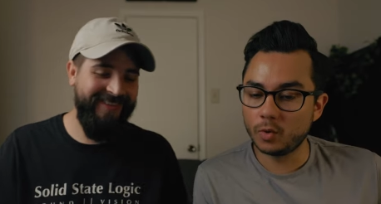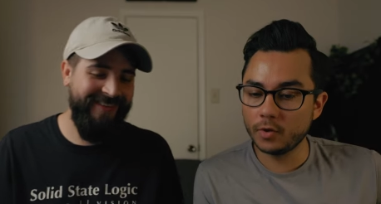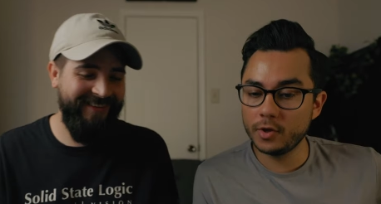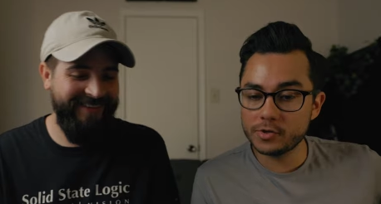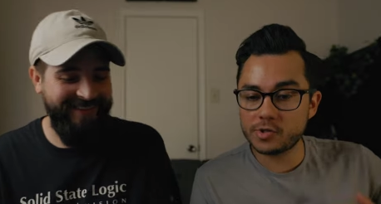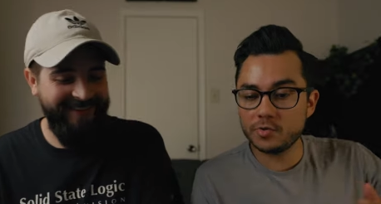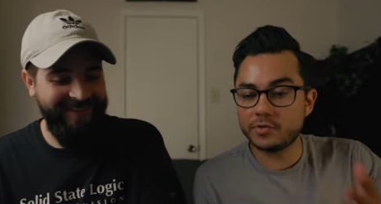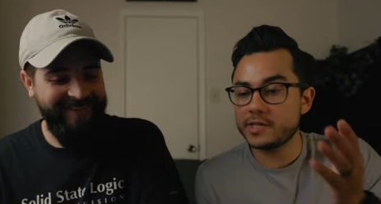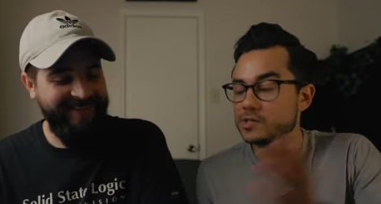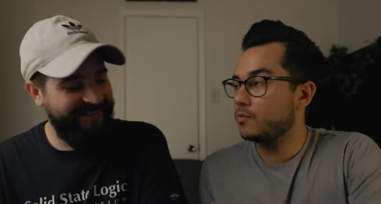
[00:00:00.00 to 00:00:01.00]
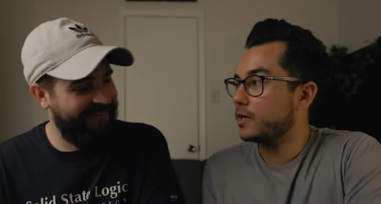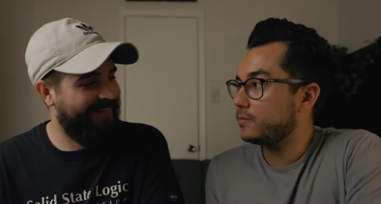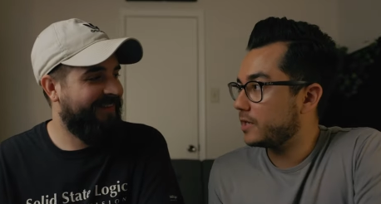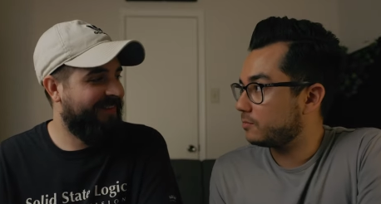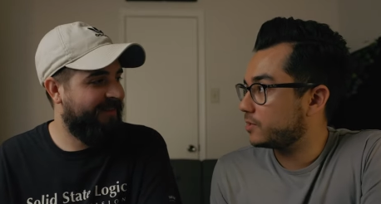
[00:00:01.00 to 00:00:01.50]
Speaker 1: well, those two things already
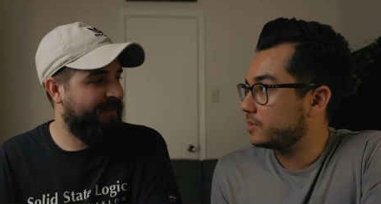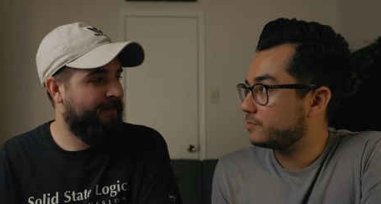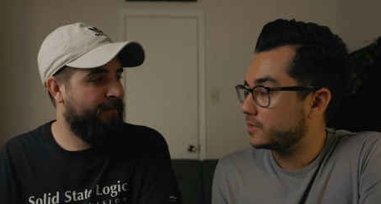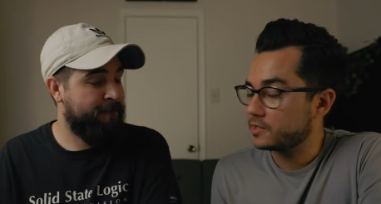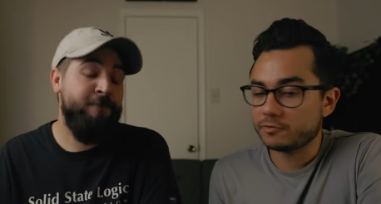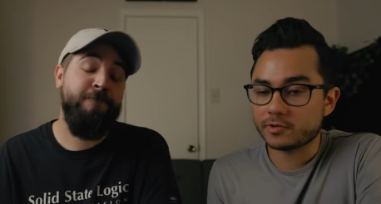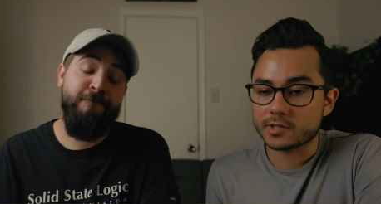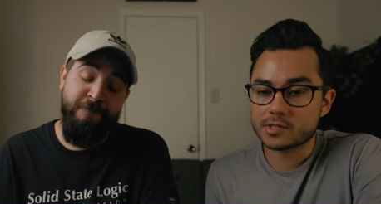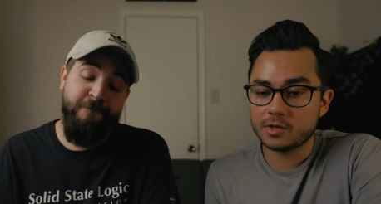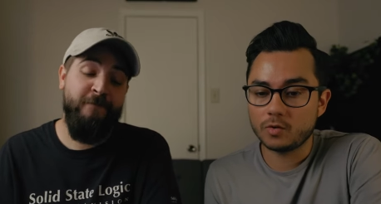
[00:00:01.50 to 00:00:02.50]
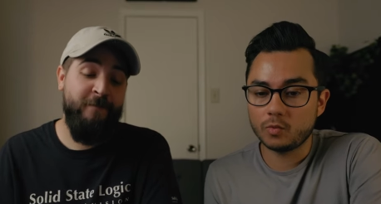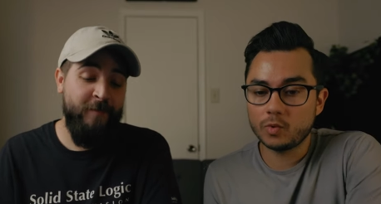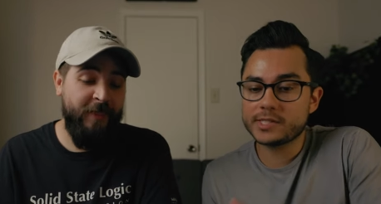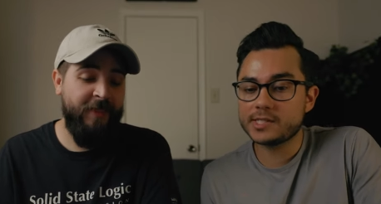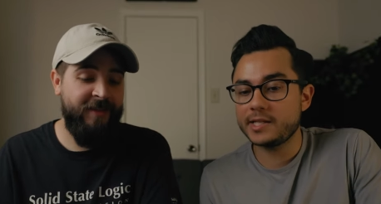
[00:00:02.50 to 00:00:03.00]
made a pretty big difference. So,
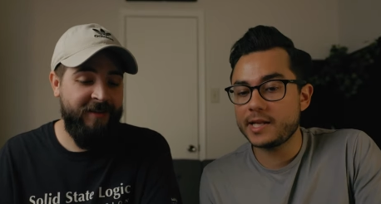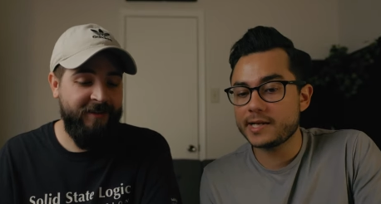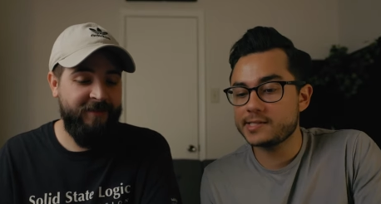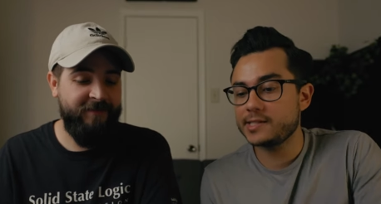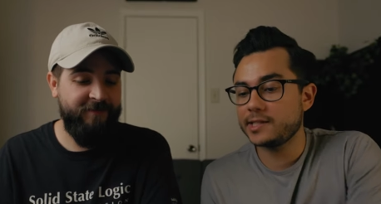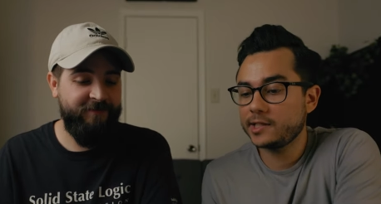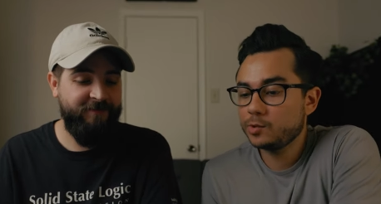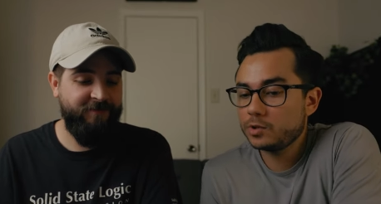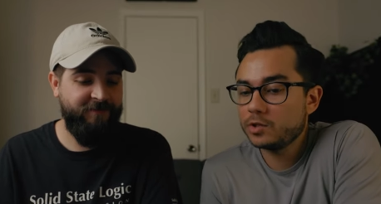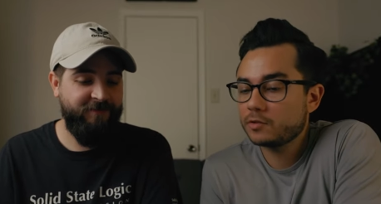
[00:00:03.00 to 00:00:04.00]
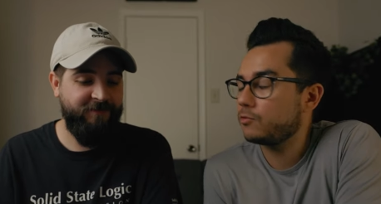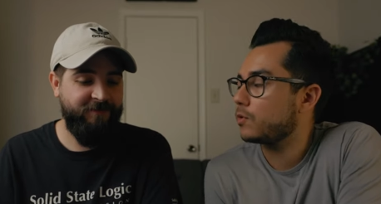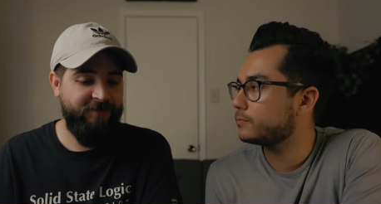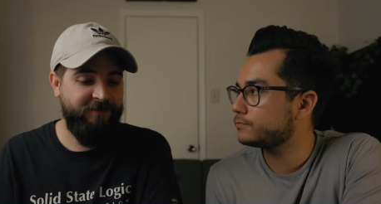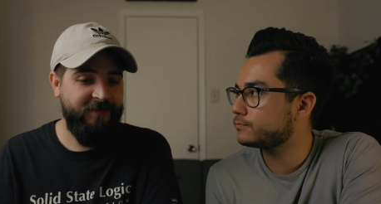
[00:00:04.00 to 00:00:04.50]
what's the next thing that you would look
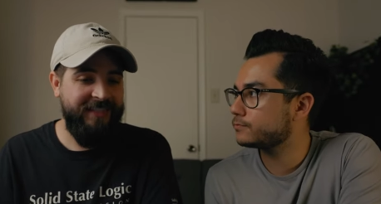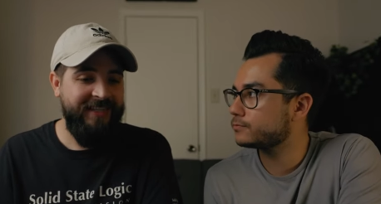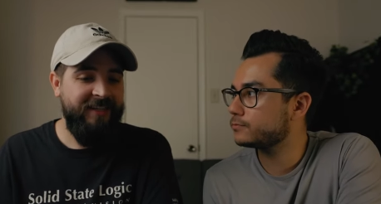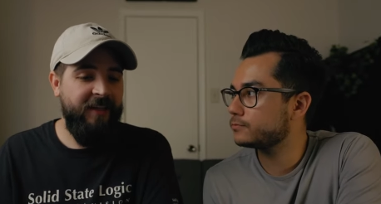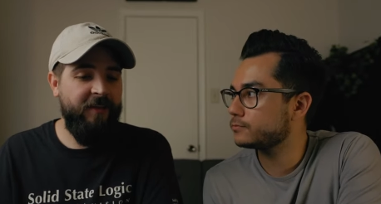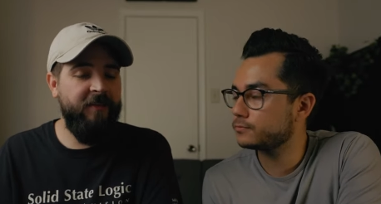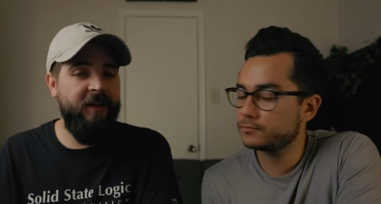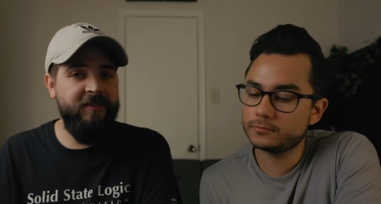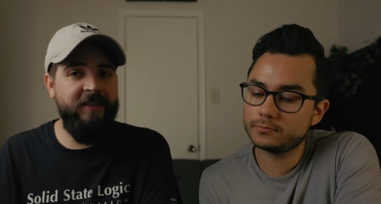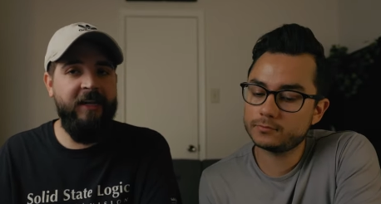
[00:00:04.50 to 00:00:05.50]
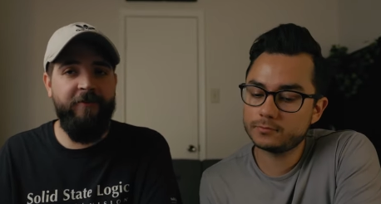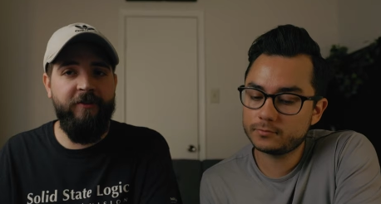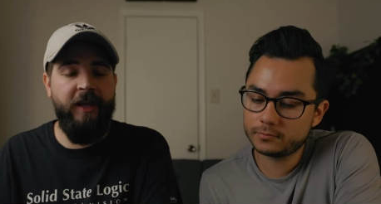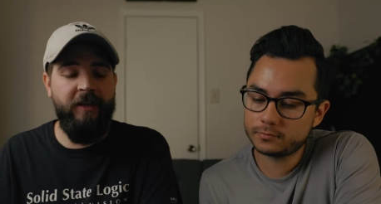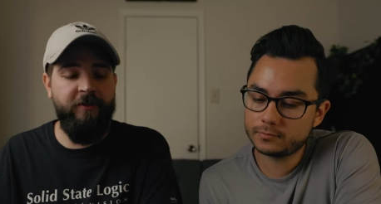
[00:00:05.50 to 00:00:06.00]
for?
Speaker 2: Yeah, the next thing after
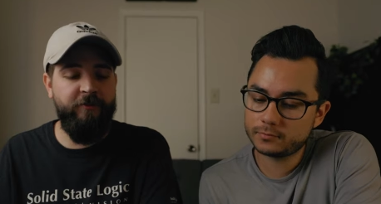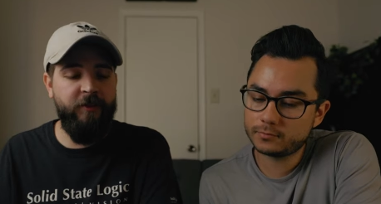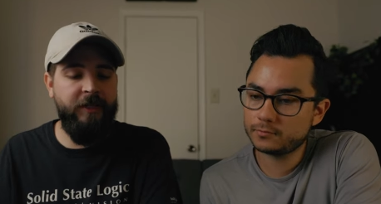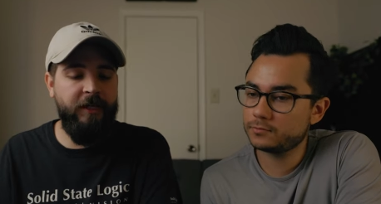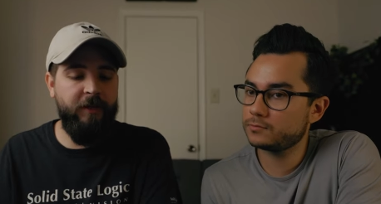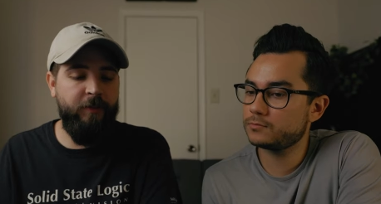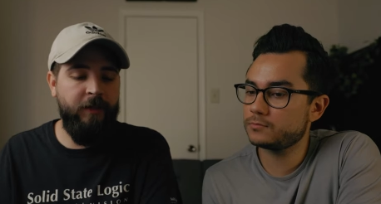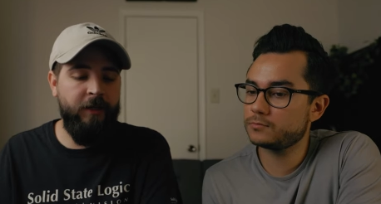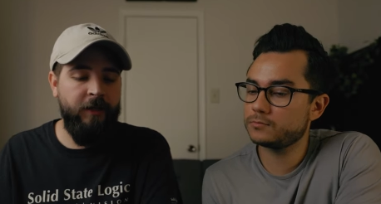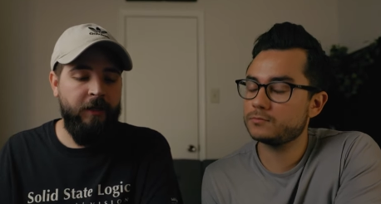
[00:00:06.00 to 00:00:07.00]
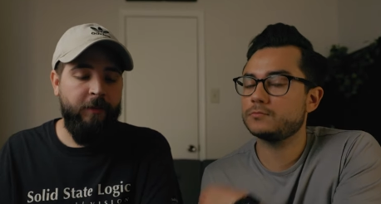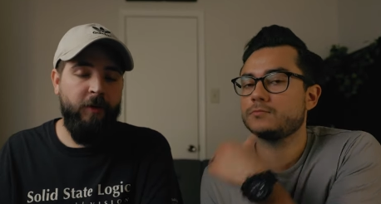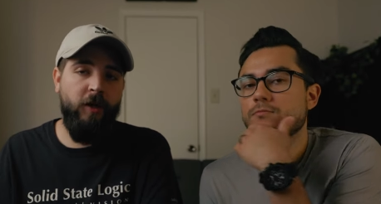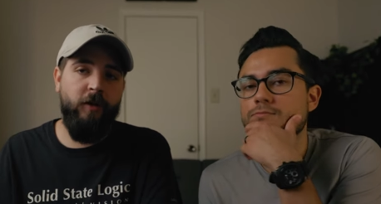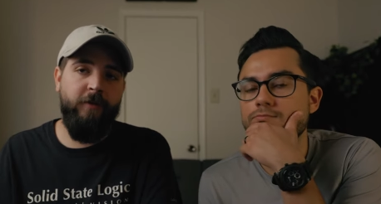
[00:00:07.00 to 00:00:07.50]
that is really going to be I'm
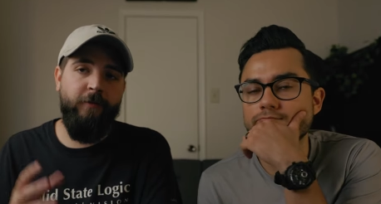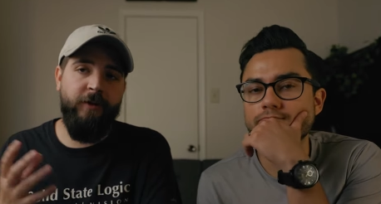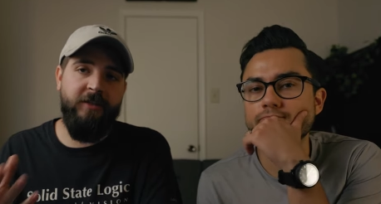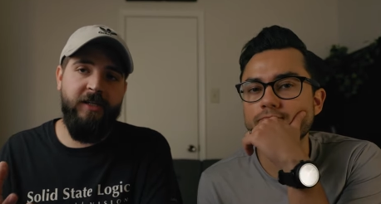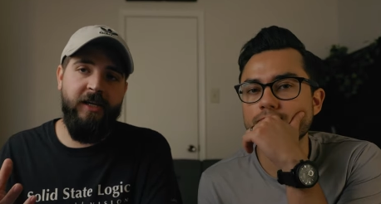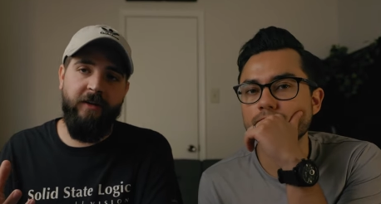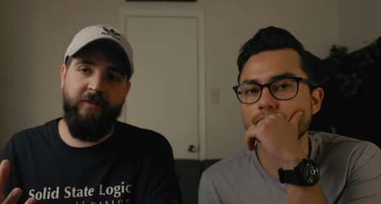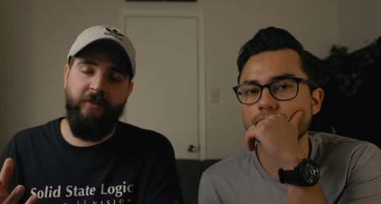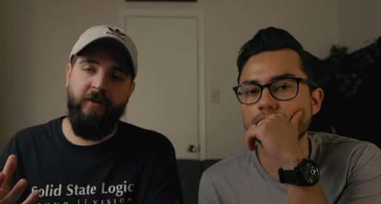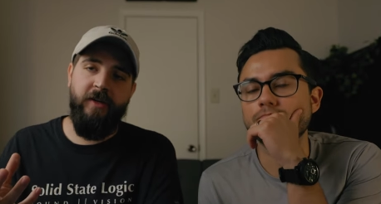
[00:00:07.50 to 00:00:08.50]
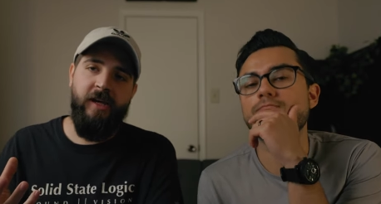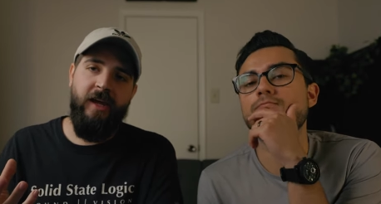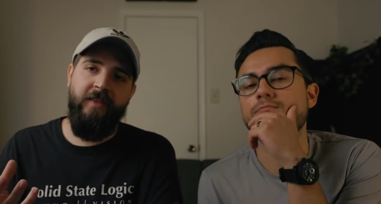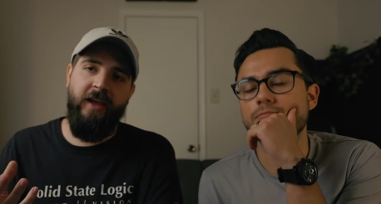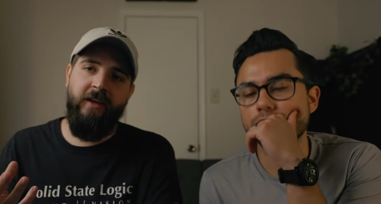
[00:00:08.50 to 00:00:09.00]
going to look for a de-esser,
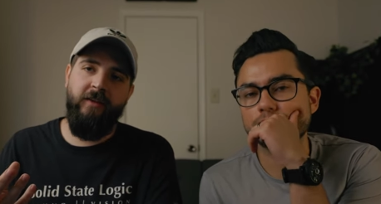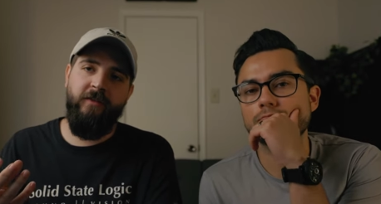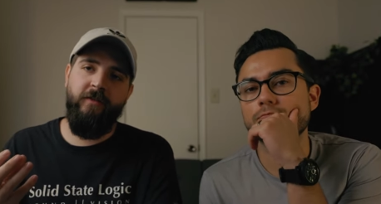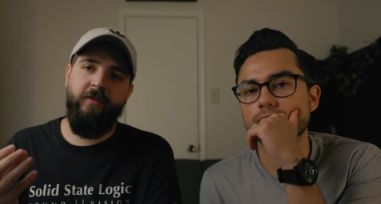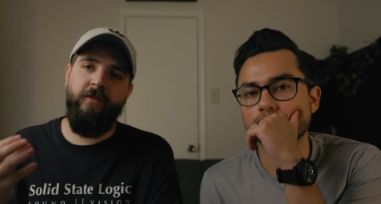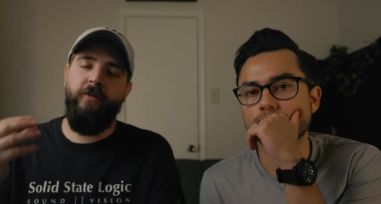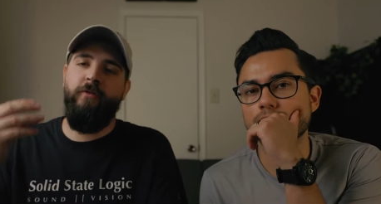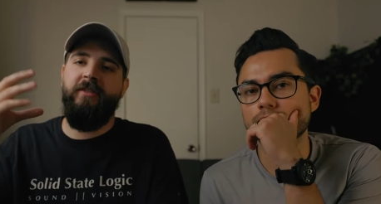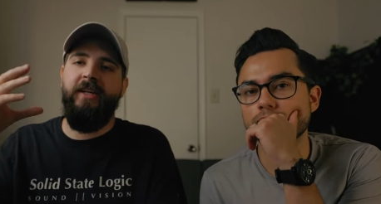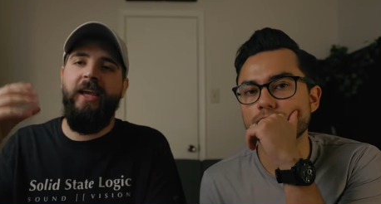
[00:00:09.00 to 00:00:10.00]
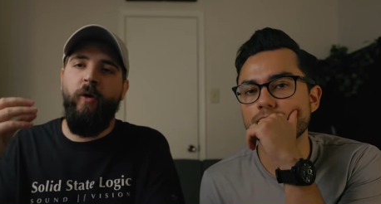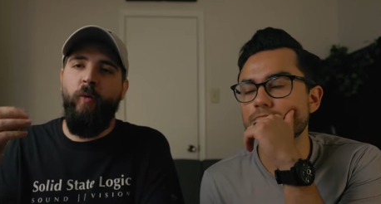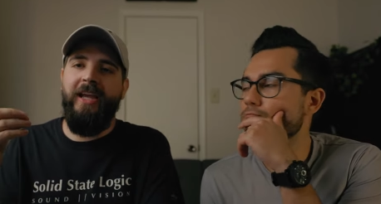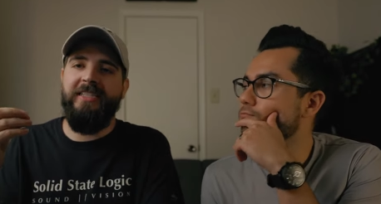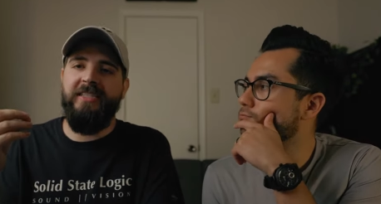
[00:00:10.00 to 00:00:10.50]
mm. and that is to take
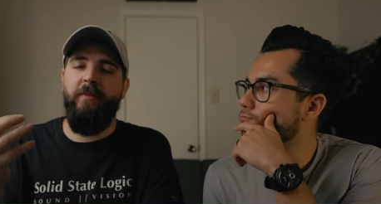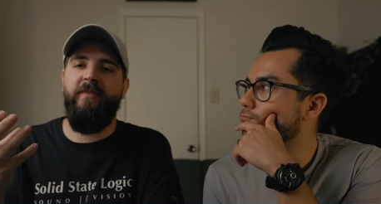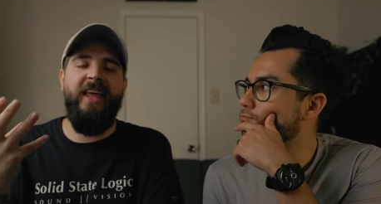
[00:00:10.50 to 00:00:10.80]
away some of